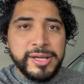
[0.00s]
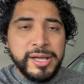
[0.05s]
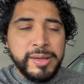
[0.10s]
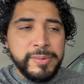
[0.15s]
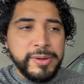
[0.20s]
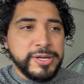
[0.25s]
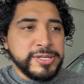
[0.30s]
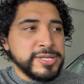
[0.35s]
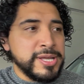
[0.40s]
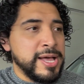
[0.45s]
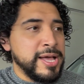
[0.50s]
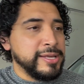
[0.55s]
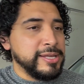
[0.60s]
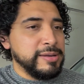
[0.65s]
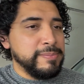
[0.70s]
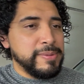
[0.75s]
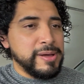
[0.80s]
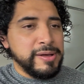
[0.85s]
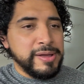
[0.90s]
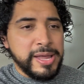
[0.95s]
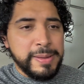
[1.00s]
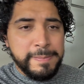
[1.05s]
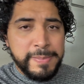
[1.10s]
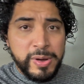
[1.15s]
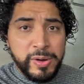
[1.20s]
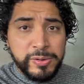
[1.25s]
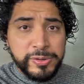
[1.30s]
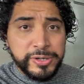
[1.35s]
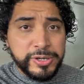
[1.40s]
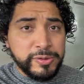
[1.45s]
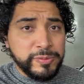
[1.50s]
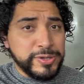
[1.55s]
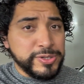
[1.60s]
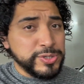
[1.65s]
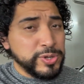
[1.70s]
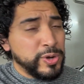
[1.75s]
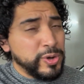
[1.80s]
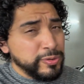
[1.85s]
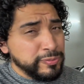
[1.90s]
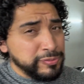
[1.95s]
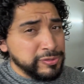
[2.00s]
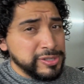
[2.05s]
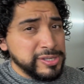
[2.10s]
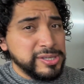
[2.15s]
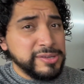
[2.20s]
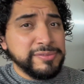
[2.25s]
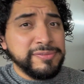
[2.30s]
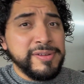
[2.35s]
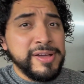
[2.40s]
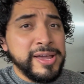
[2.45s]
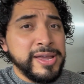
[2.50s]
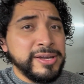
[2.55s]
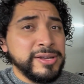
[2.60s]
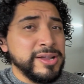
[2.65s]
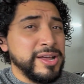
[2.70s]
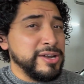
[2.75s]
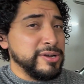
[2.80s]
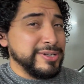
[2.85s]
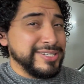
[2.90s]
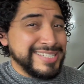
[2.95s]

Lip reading: I mean, you're talking about a motor which hopefully you could find under